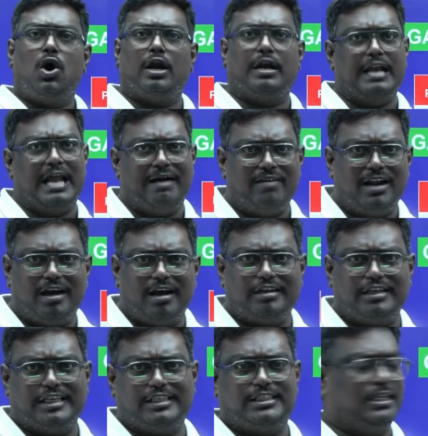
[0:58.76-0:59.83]
naval
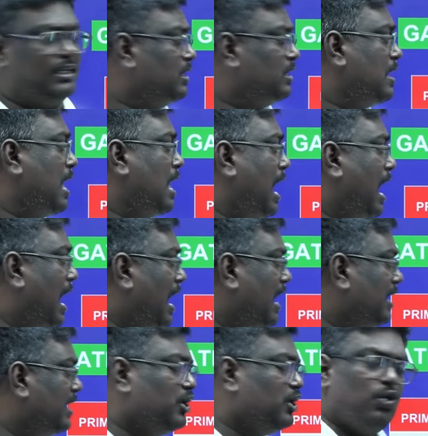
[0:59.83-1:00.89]
architecture, and
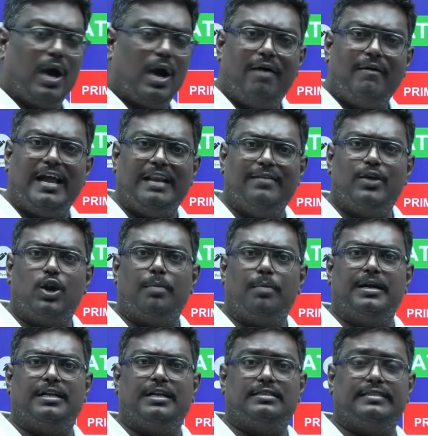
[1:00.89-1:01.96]
you have
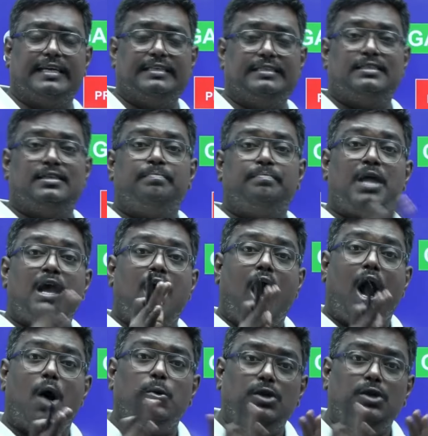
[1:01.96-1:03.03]
environmental science.
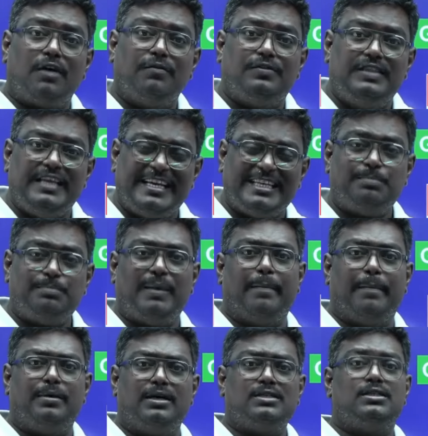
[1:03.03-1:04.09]
Out of these
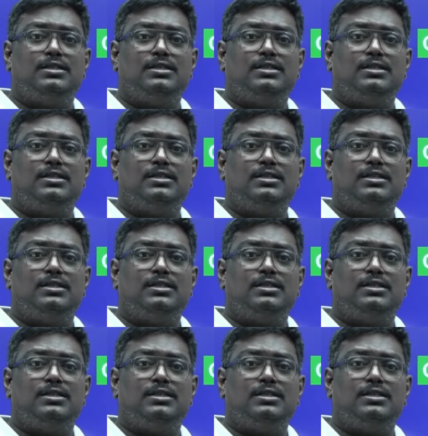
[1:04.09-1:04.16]
papers,